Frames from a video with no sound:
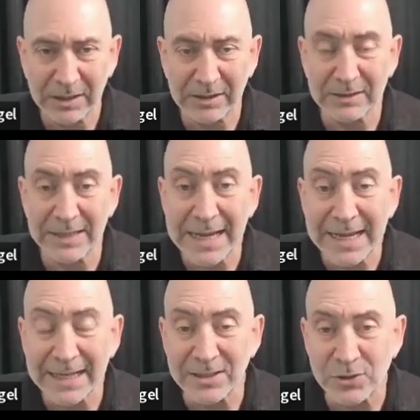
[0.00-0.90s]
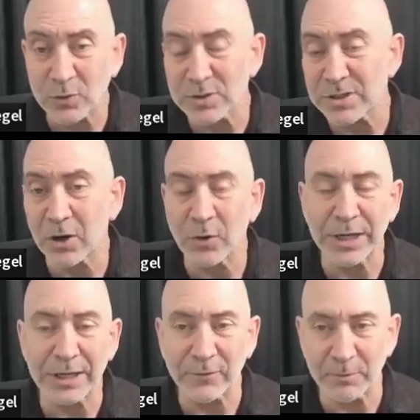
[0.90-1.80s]
and the land stores no
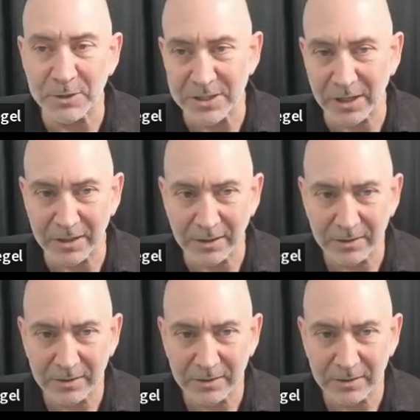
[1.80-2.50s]
heat from the sun.